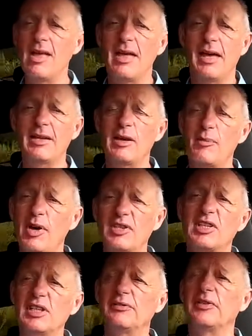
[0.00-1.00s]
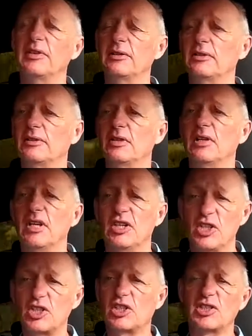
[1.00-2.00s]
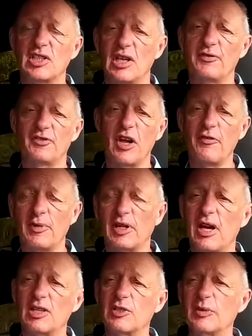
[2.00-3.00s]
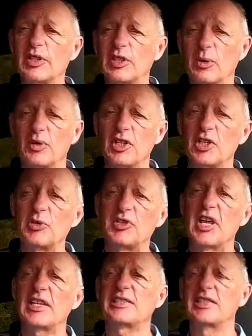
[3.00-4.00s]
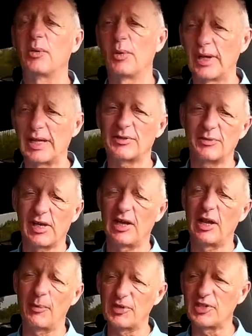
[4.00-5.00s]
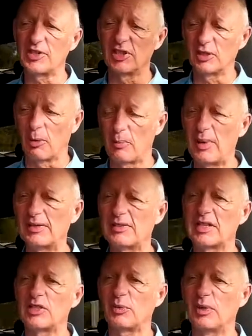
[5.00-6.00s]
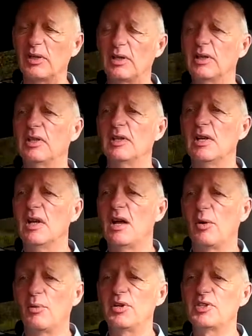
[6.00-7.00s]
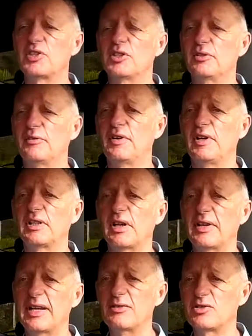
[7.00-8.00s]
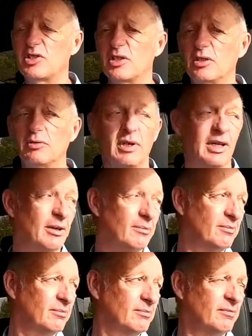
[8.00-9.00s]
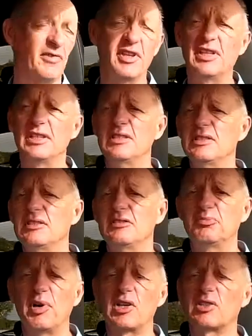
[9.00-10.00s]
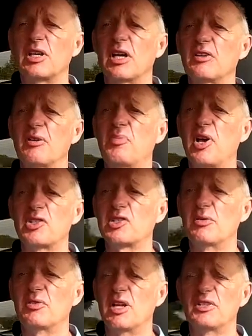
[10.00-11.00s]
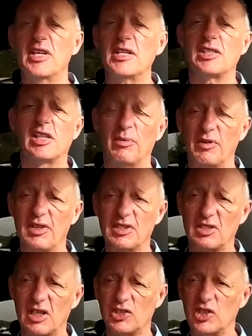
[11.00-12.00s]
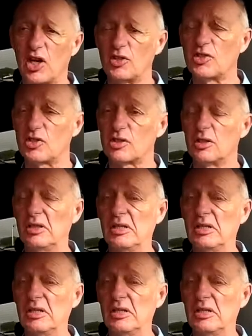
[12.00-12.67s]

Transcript: And I might even, just because I love driving my car so much, I want to do some testing, I want to get some kilometres under my belt, as it were. I want to sort of go down to down to Barcelona and test a couple of these chargers.